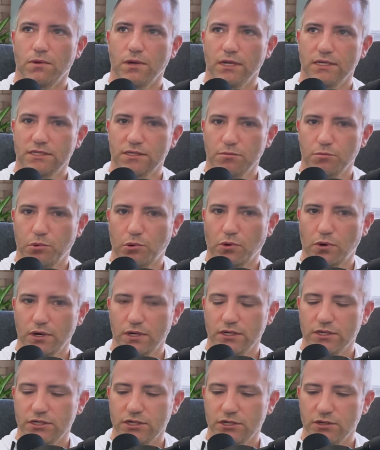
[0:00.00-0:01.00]
it's
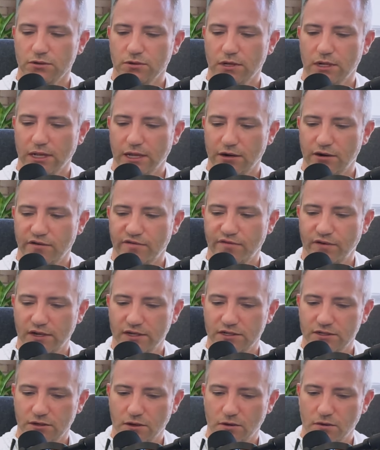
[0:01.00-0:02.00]
important to clarify.
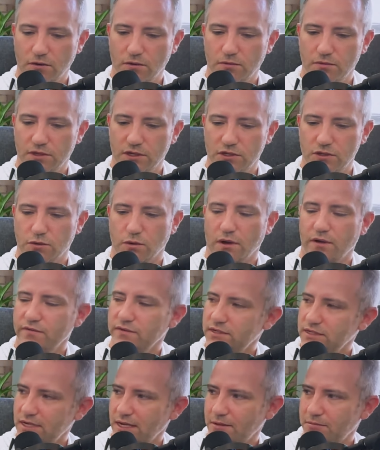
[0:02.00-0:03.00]
So the twelve
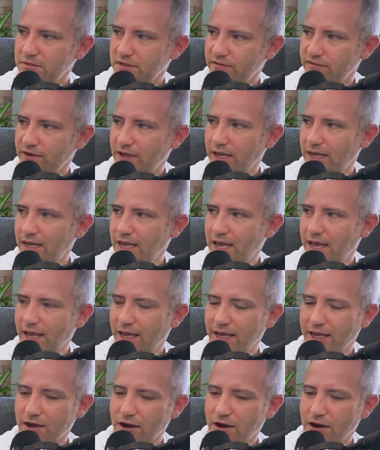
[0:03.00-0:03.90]
steps of A A mm-hmm.